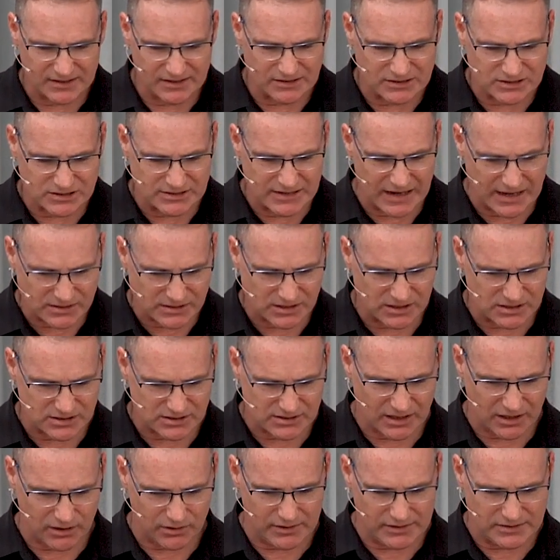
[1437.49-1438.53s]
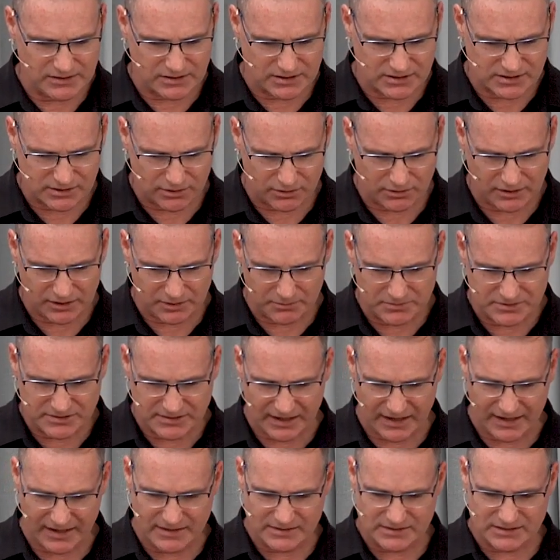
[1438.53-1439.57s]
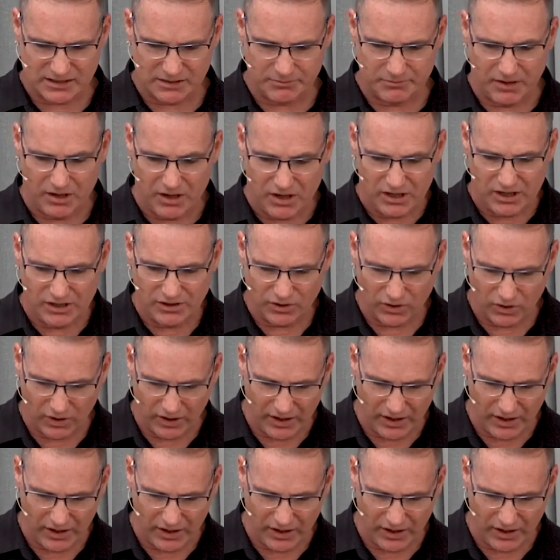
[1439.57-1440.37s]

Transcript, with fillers: It's necessary to circumcise them and,